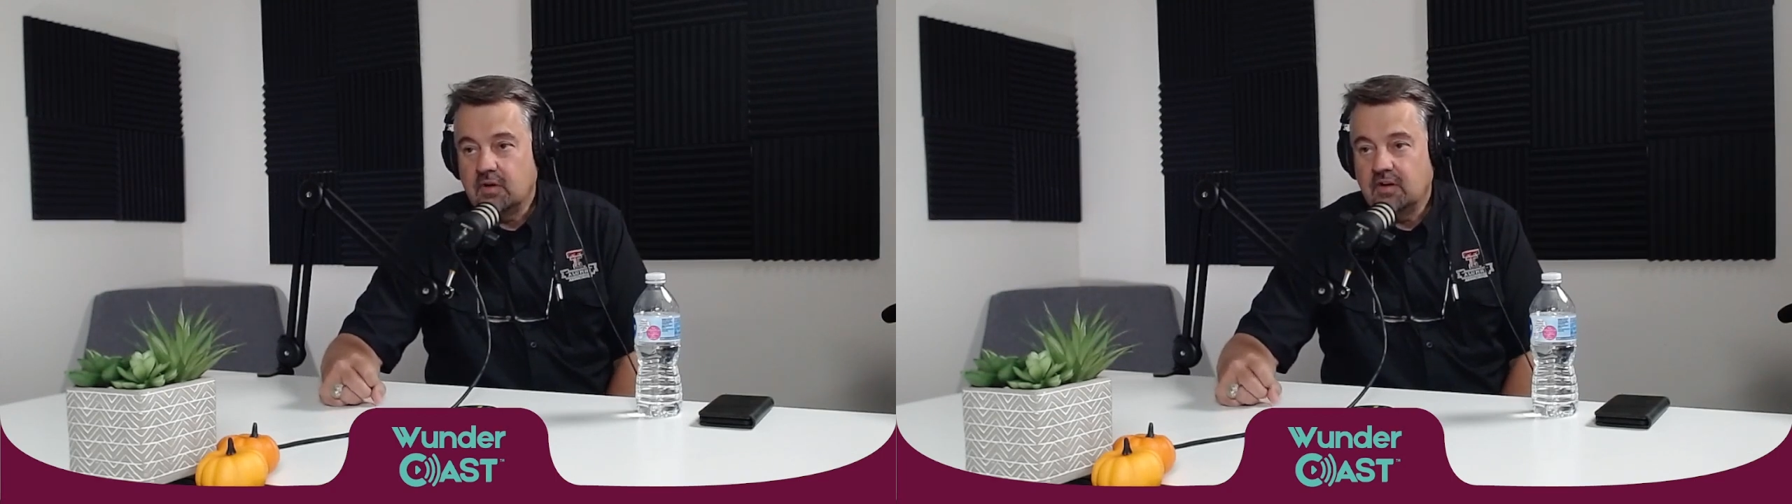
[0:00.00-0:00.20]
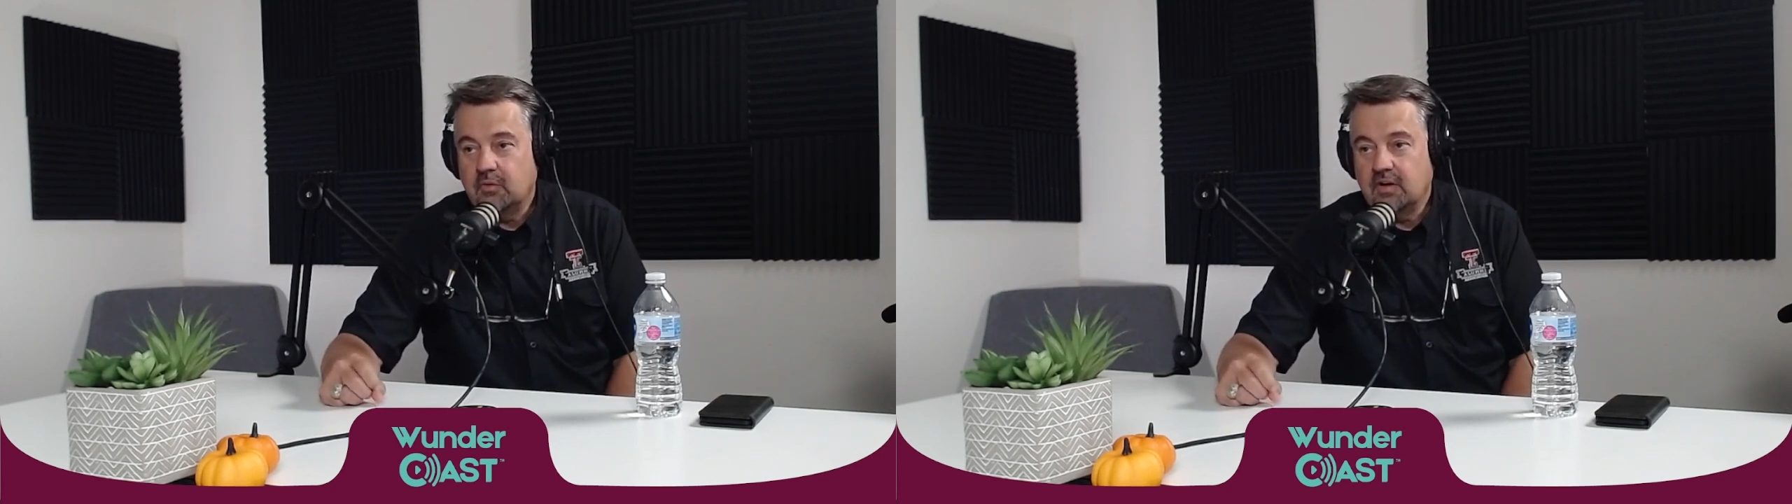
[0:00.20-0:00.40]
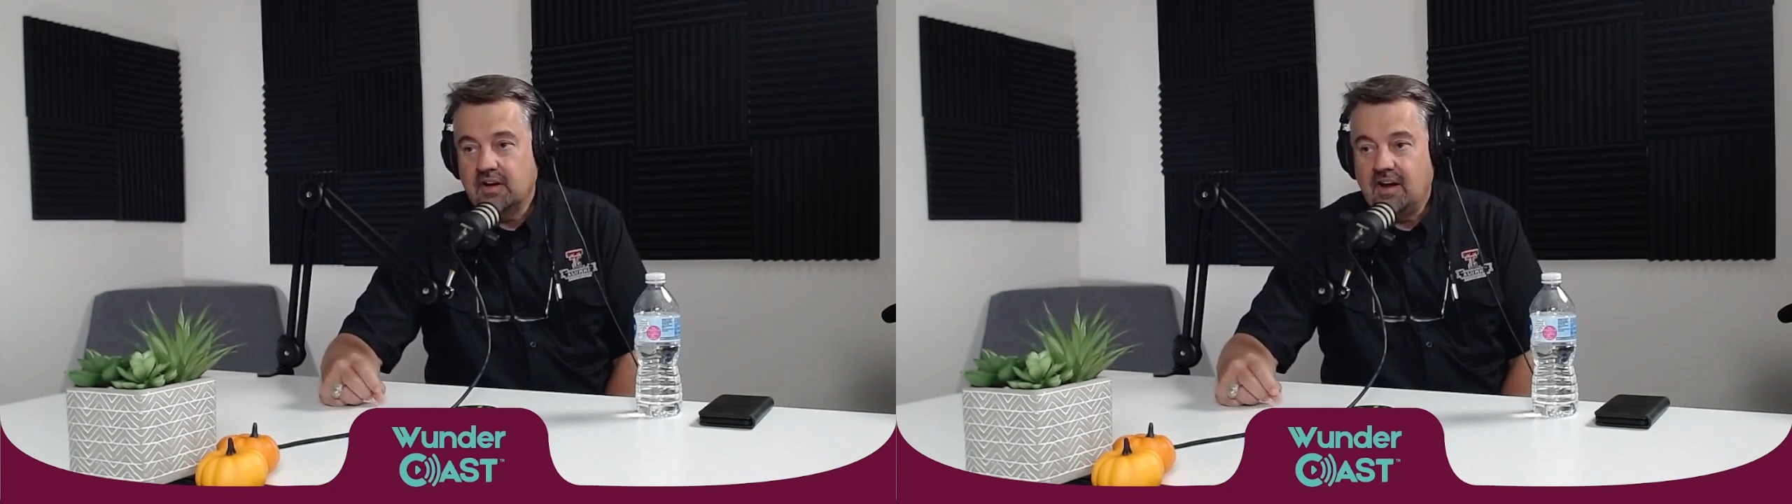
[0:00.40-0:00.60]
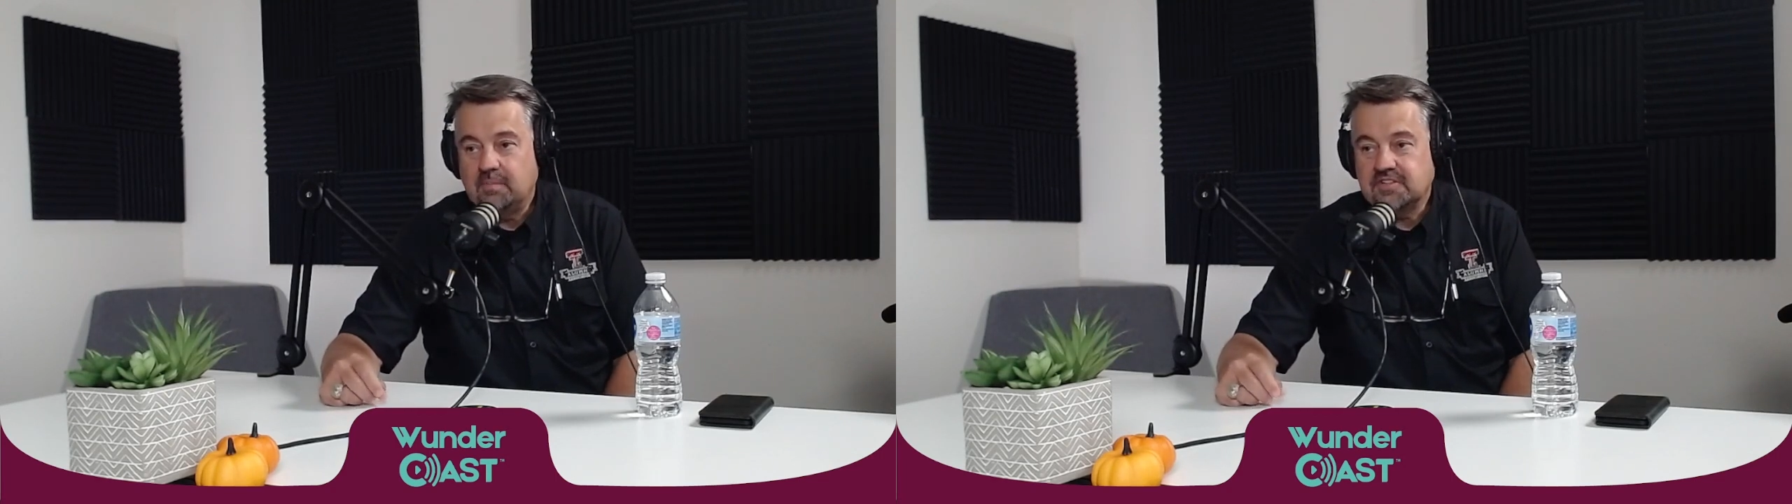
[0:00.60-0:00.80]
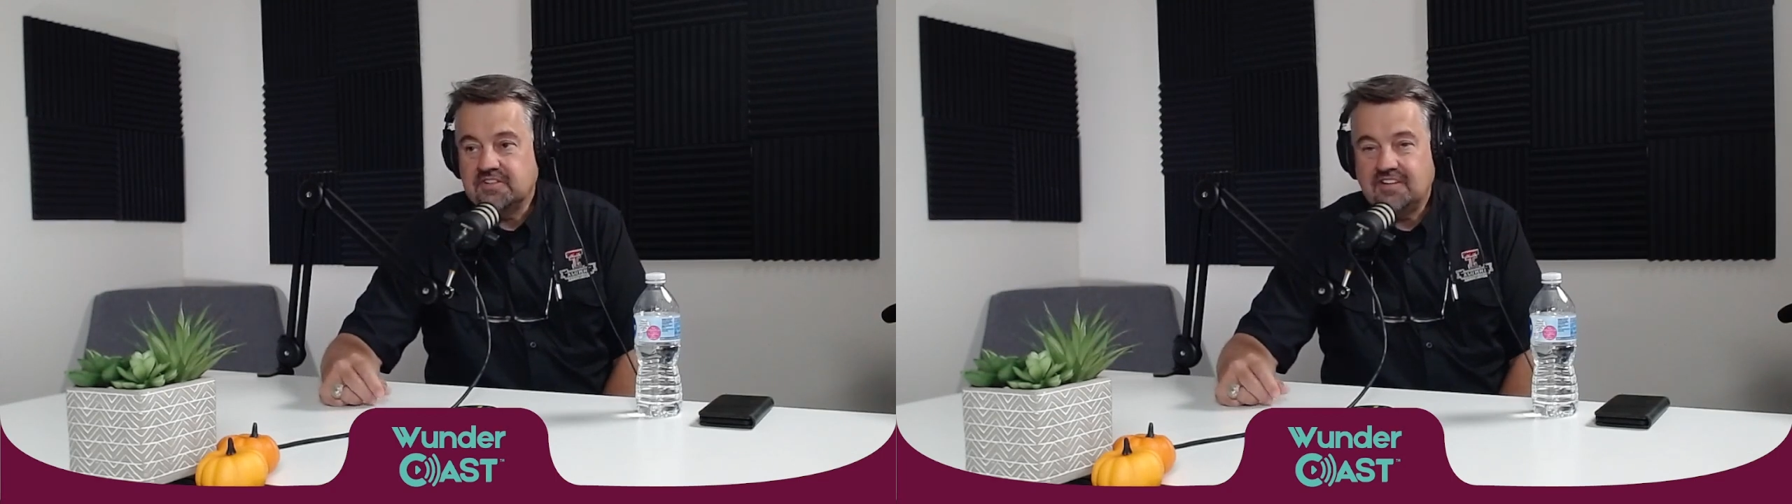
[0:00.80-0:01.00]
We're in an
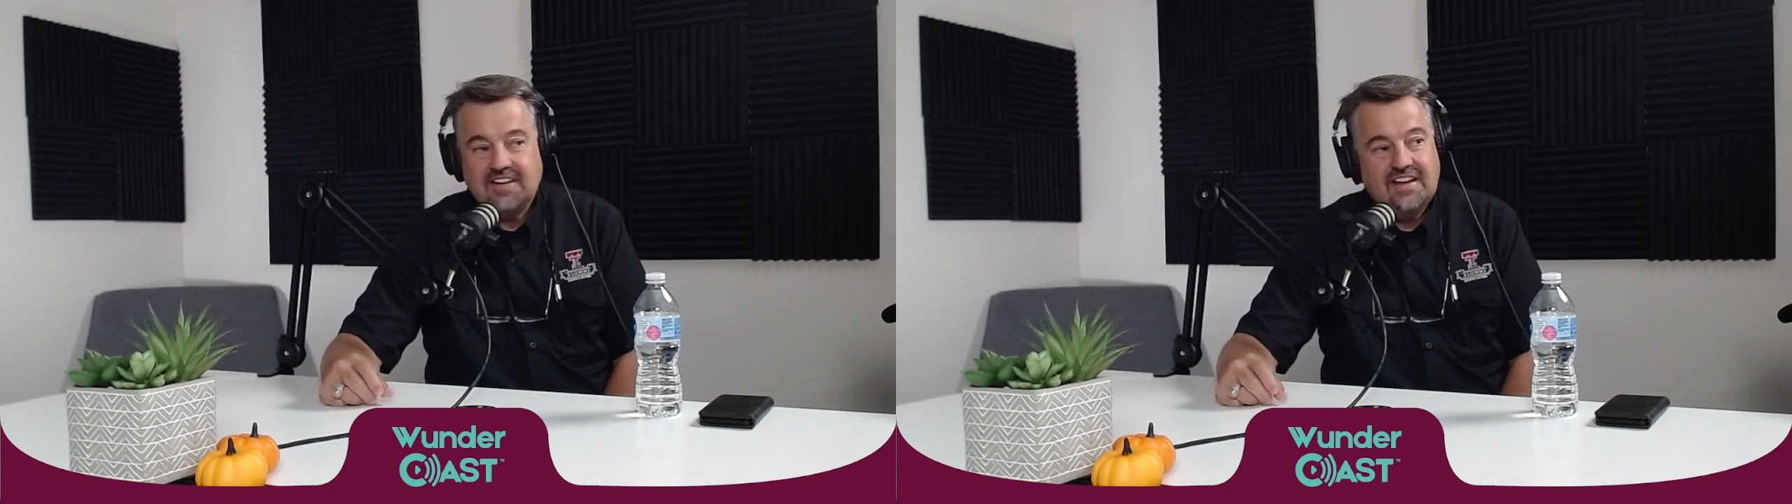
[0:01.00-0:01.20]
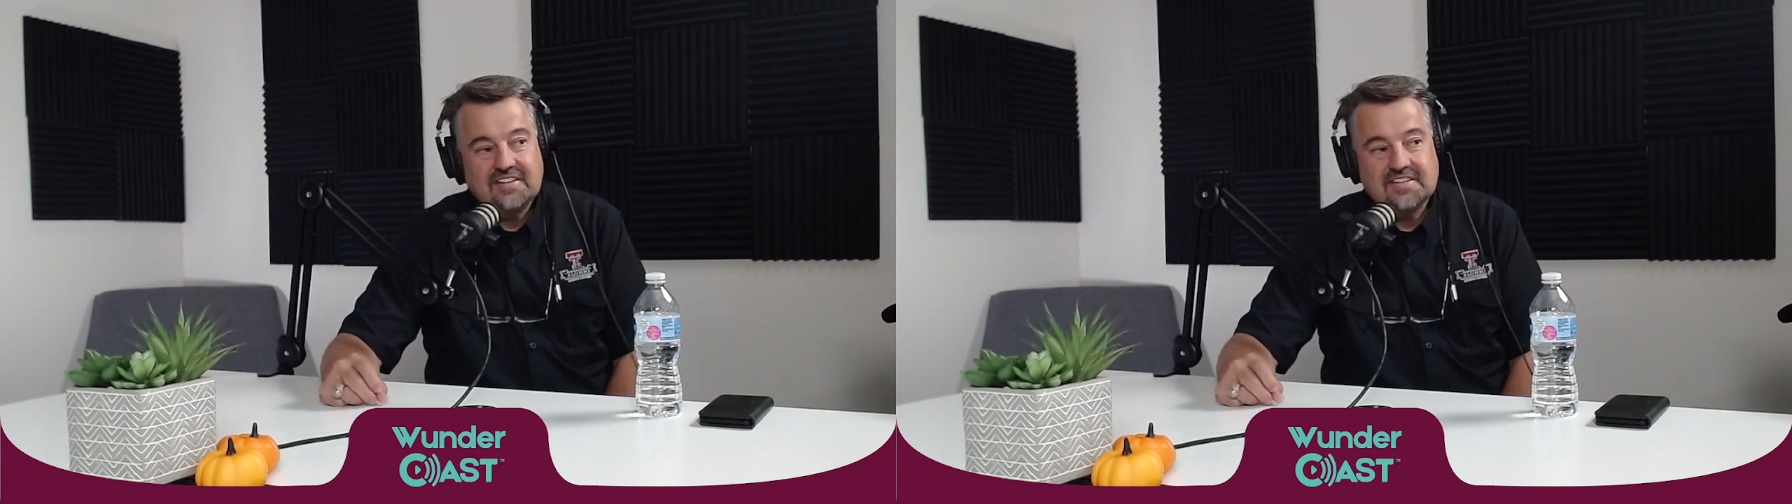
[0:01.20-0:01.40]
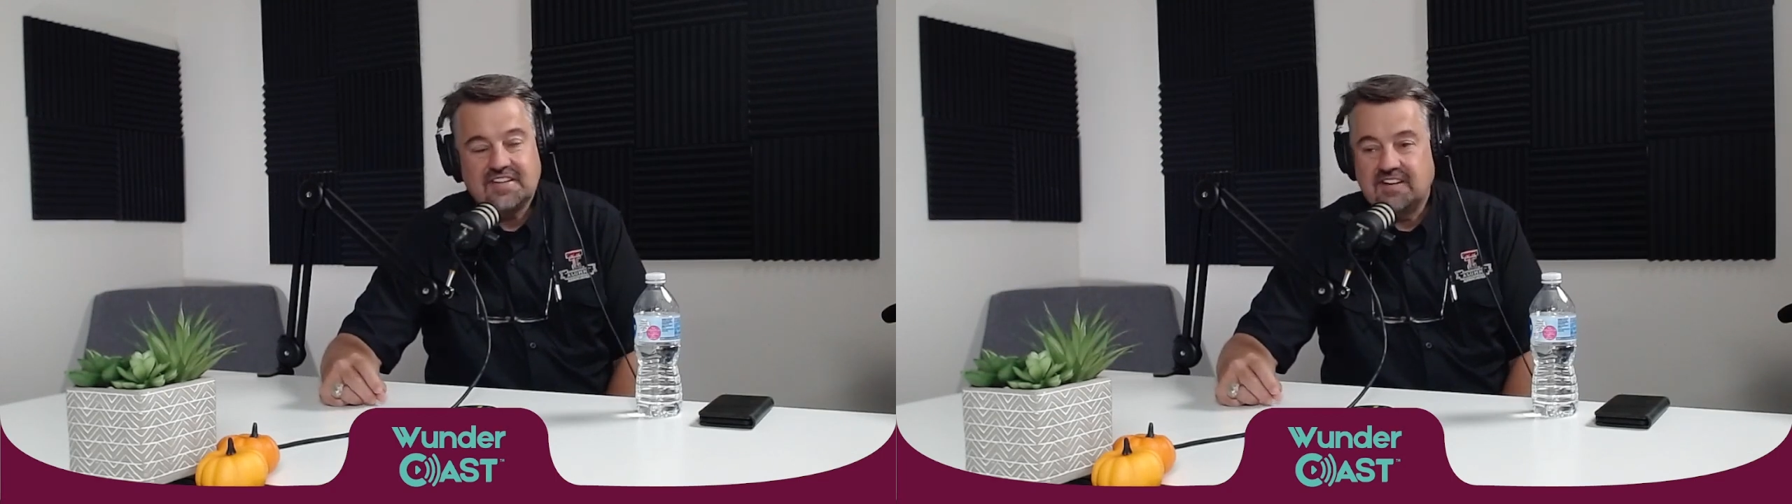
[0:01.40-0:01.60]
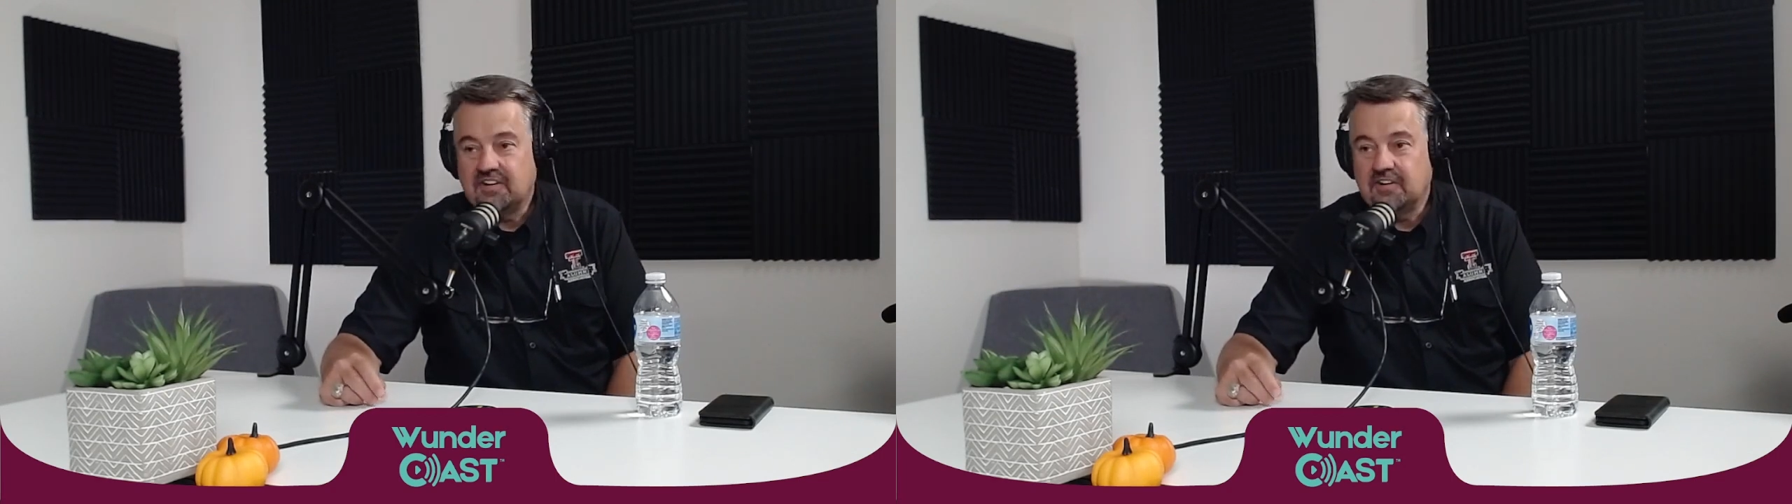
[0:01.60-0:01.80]
opportunity now to stand on